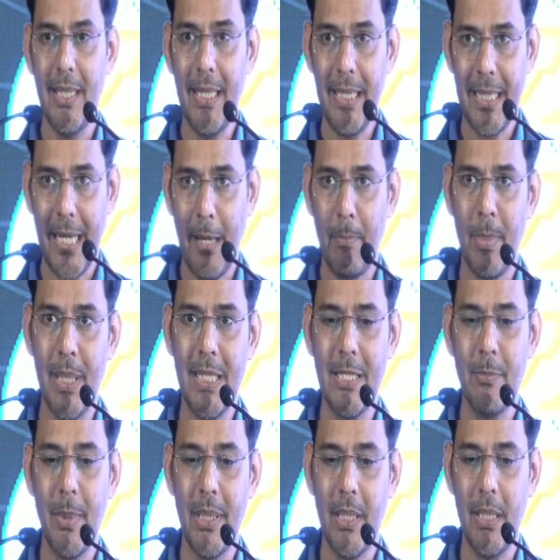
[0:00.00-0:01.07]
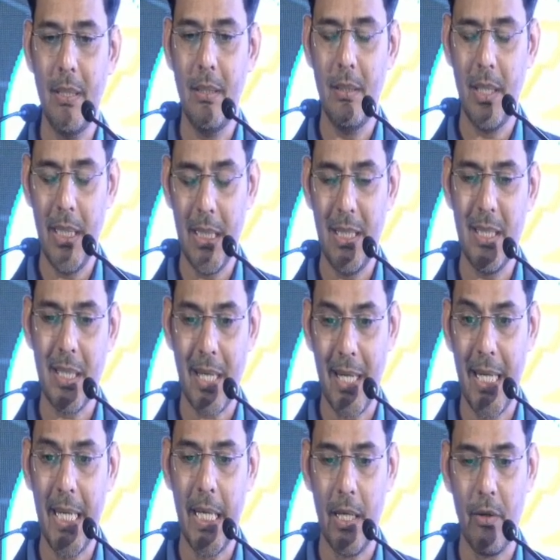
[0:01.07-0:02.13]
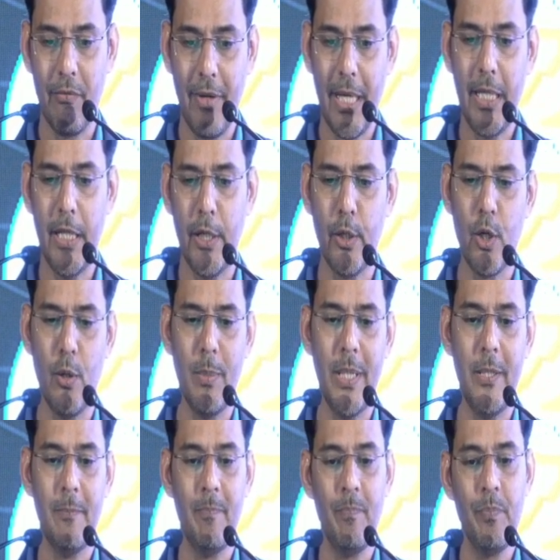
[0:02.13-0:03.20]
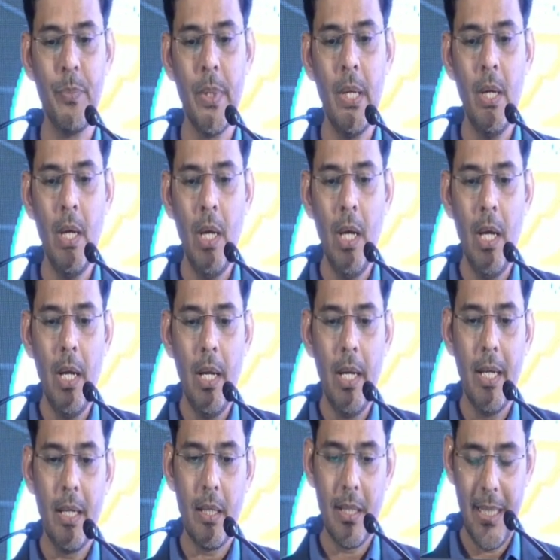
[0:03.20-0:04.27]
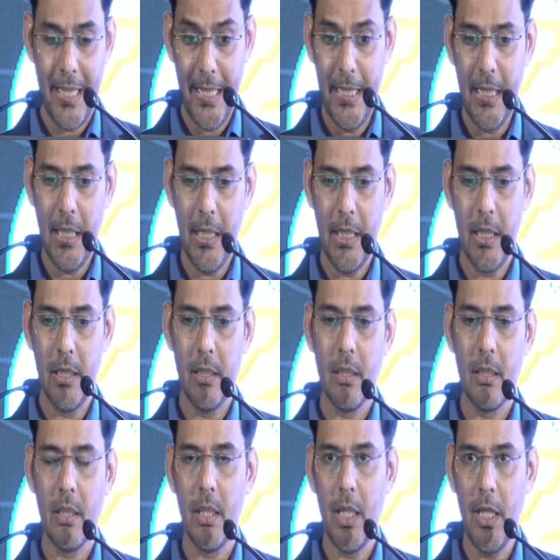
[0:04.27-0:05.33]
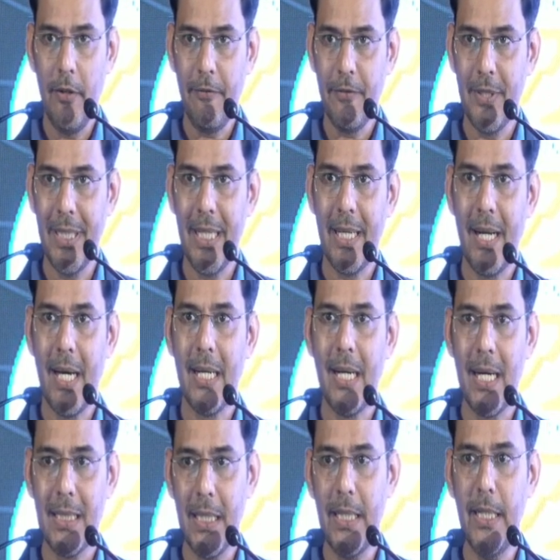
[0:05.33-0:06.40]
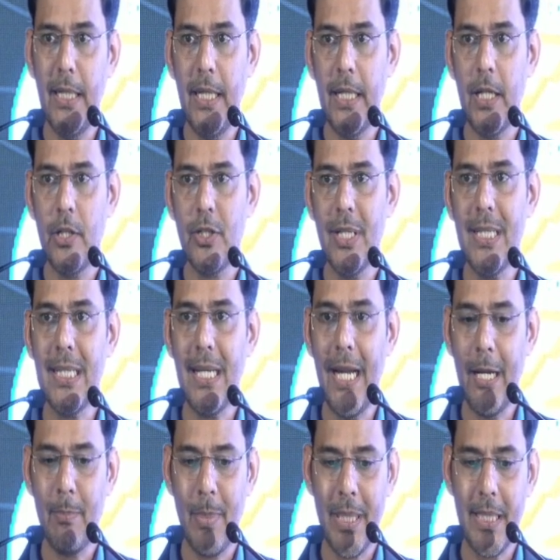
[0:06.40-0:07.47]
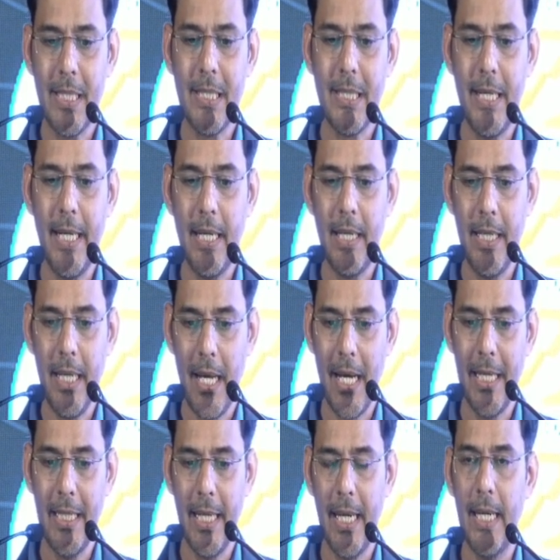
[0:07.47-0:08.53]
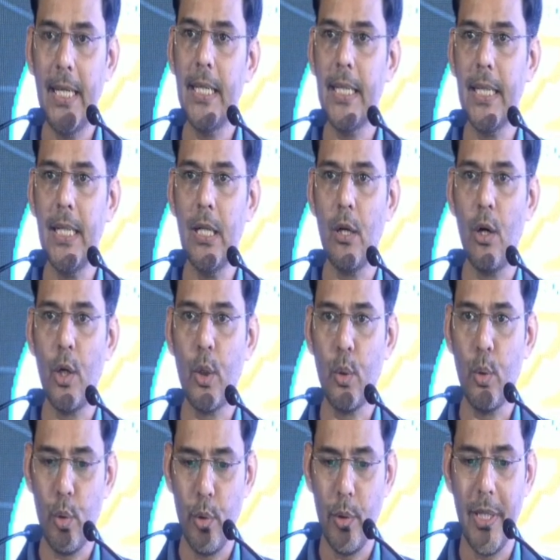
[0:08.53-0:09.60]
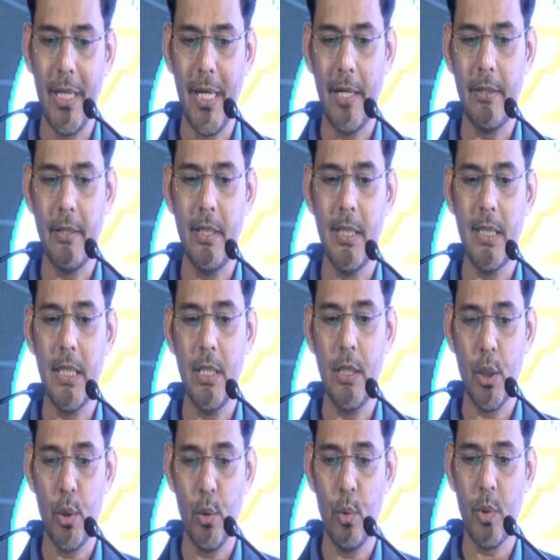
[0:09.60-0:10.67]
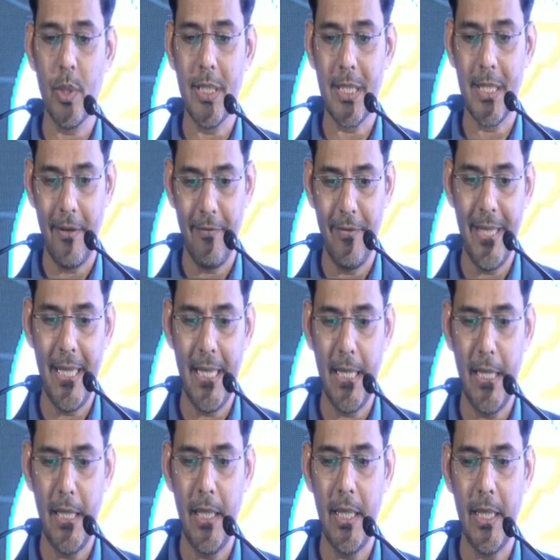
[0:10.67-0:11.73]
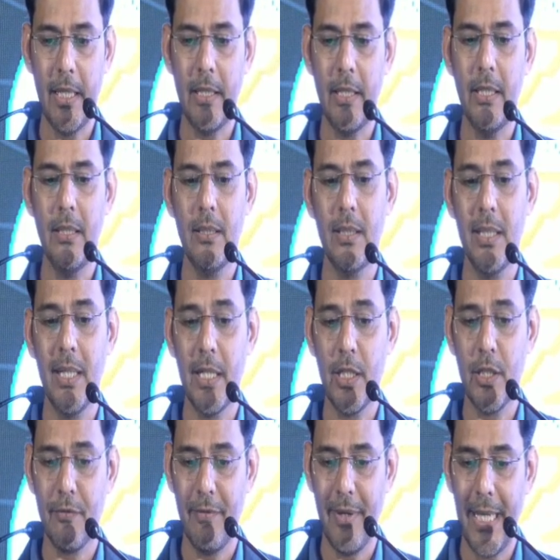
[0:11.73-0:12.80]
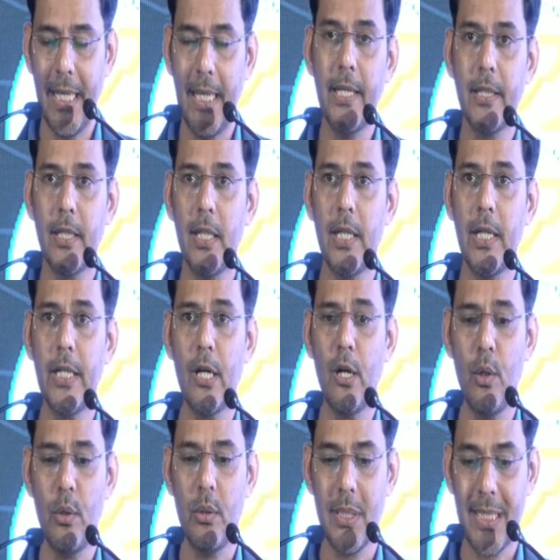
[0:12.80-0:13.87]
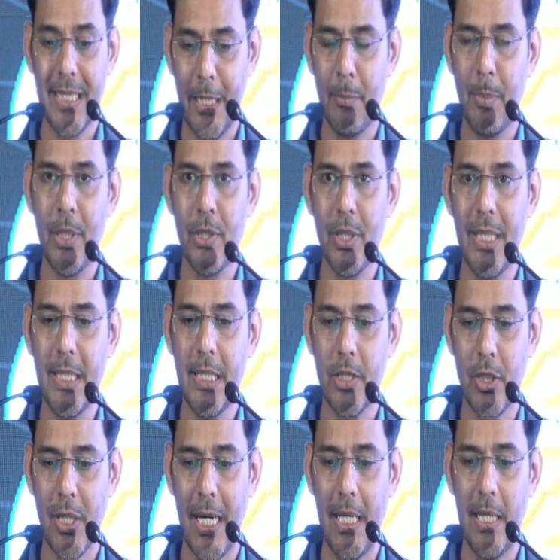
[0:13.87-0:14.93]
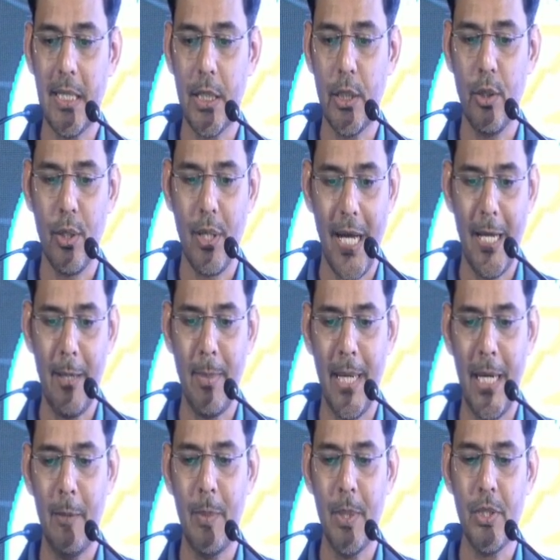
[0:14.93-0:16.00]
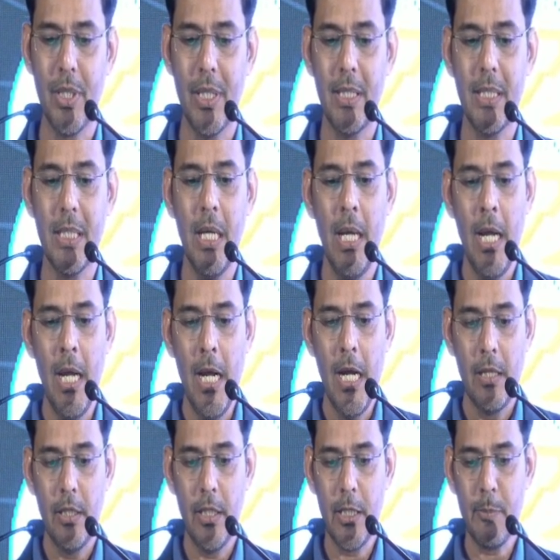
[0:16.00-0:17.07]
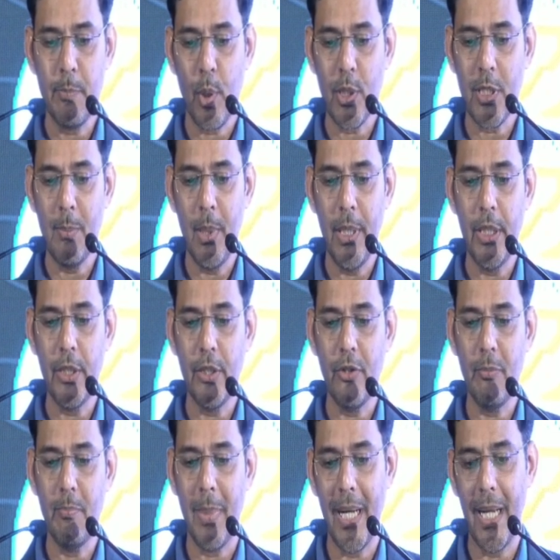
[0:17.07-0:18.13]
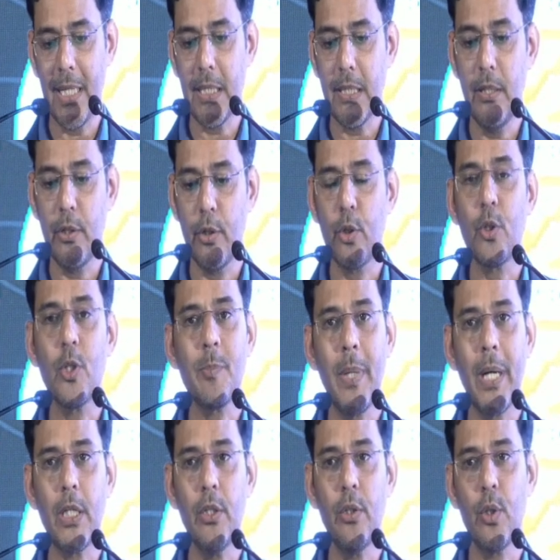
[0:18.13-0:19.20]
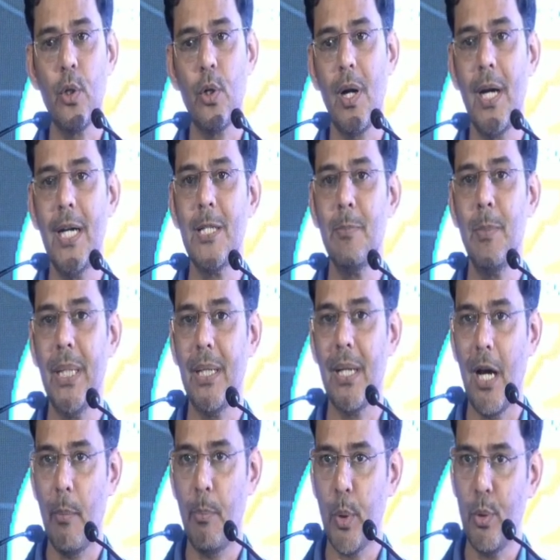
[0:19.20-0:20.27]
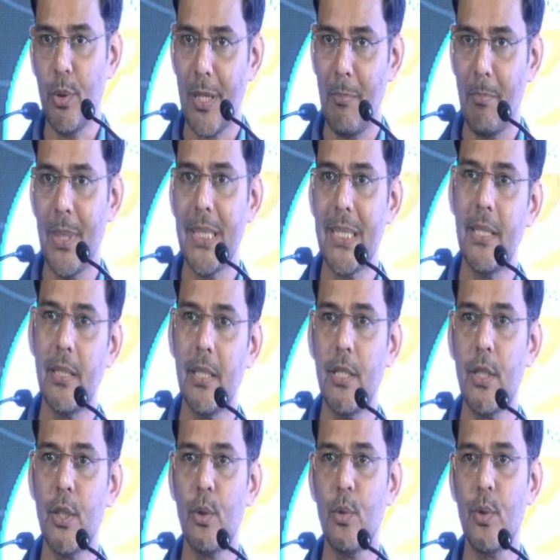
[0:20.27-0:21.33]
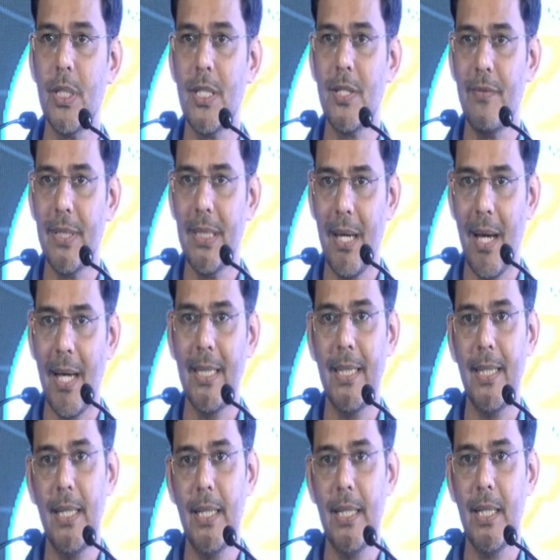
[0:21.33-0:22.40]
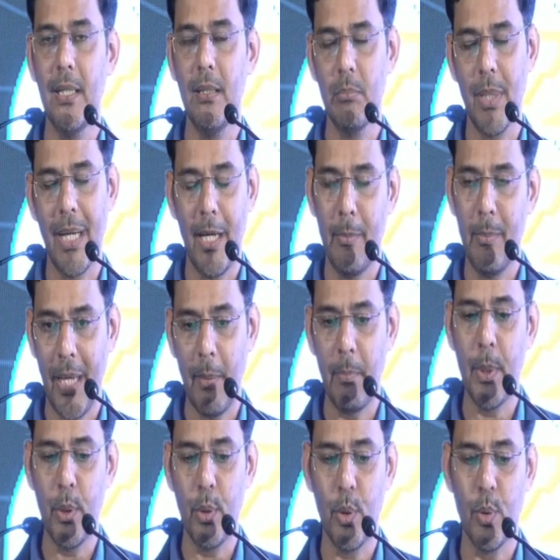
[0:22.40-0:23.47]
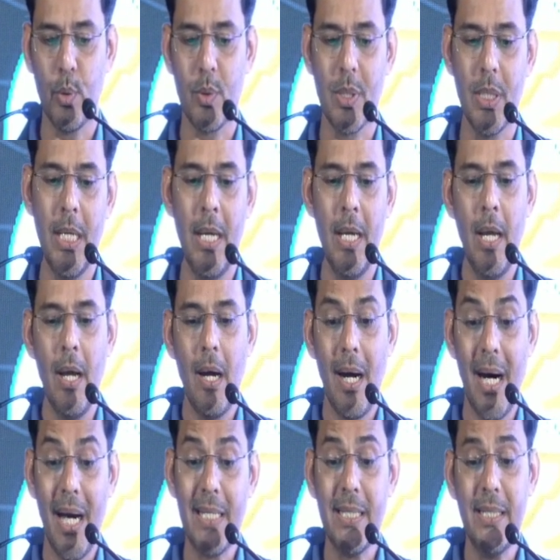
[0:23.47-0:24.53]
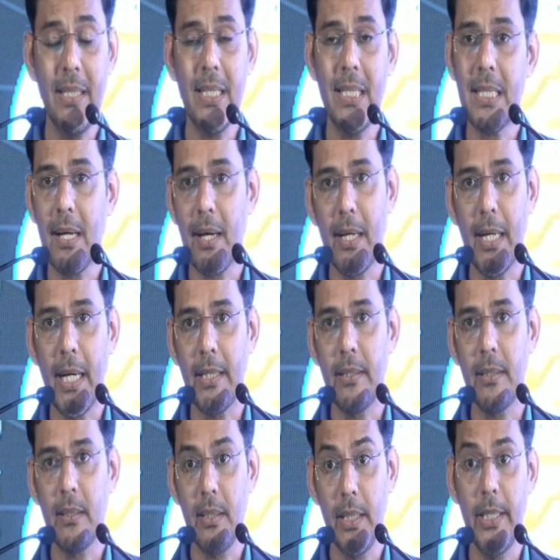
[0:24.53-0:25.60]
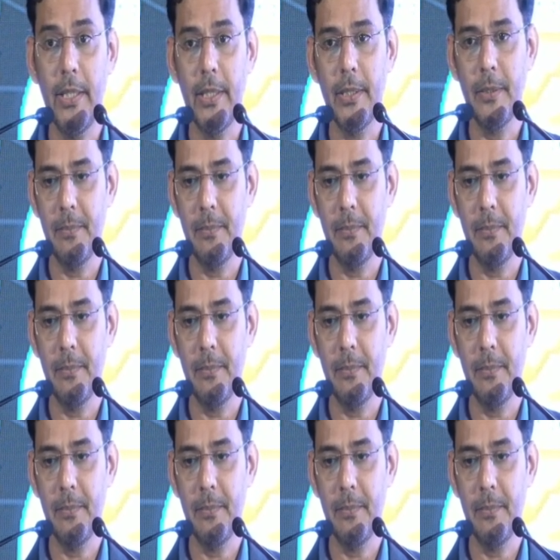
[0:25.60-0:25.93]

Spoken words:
It happens, but it is rare, very uncommon. Currently, if there are other indications like persistently high LDL or coronary artery disease, use is definitely indicated. There is very little data on sick patients, child C or high mild patients. There is possibility of bias in retrospective cohorts, but up to compensated cirrhosis with high LDL, I am happy to use. RCTs are needed.